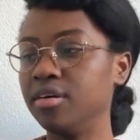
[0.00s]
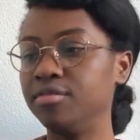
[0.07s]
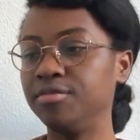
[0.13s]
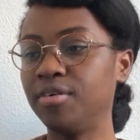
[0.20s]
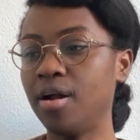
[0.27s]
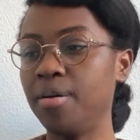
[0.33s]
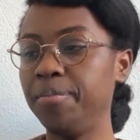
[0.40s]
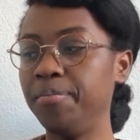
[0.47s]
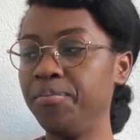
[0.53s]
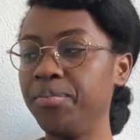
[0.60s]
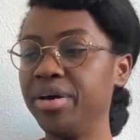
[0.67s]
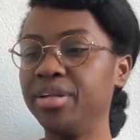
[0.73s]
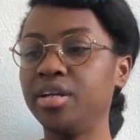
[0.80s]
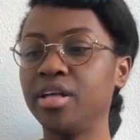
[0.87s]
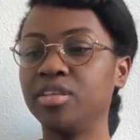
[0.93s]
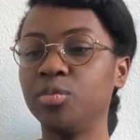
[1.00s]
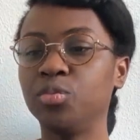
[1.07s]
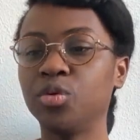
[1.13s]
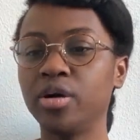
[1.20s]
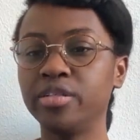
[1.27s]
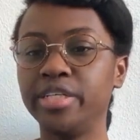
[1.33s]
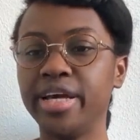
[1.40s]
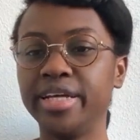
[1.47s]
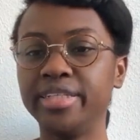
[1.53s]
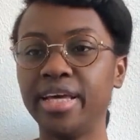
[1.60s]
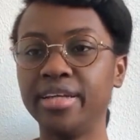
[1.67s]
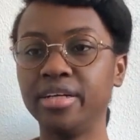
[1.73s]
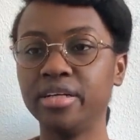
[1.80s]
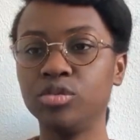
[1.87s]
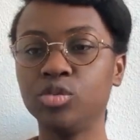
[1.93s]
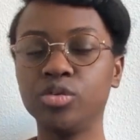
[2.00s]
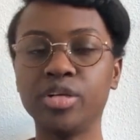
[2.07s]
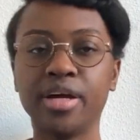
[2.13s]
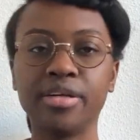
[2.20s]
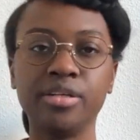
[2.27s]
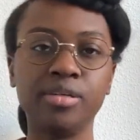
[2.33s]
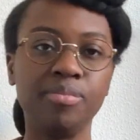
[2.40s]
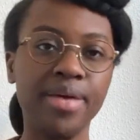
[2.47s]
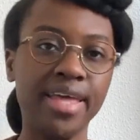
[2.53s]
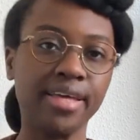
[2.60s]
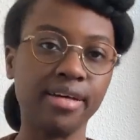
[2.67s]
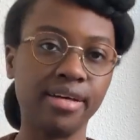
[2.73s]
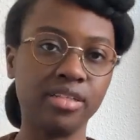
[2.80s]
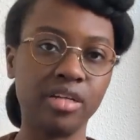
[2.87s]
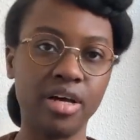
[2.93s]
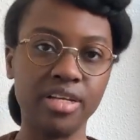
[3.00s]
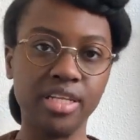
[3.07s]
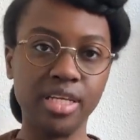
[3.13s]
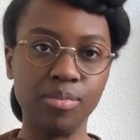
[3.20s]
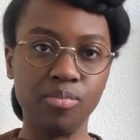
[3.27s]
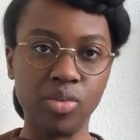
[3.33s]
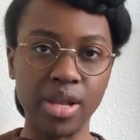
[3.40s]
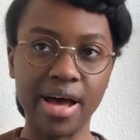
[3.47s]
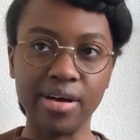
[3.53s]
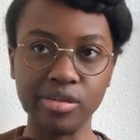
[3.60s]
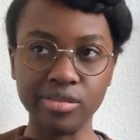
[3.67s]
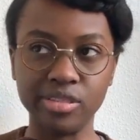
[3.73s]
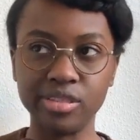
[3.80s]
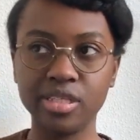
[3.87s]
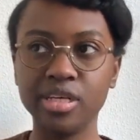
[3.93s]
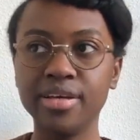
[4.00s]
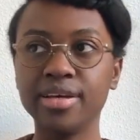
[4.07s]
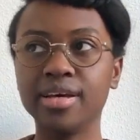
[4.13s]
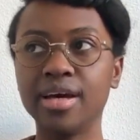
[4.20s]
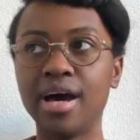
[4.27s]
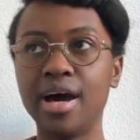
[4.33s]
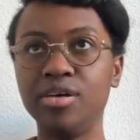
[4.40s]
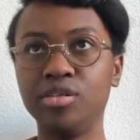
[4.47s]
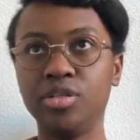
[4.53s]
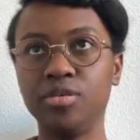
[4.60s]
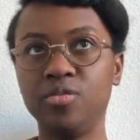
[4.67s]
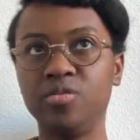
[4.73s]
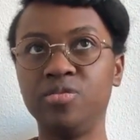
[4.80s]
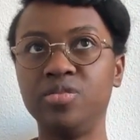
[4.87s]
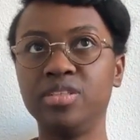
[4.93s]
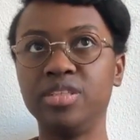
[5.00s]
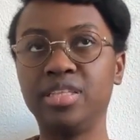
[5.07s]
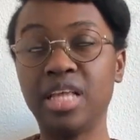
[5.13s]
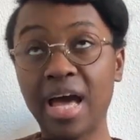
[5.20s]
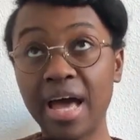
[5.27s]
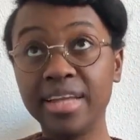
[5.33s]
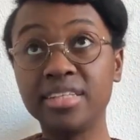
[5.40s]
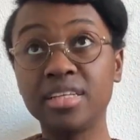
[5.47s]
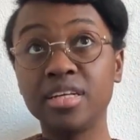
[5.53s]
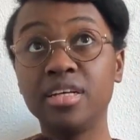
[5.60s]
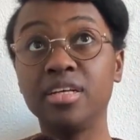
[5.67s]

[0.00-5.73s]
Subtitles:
from another project, and I thought I could make a tiny blouse out of that.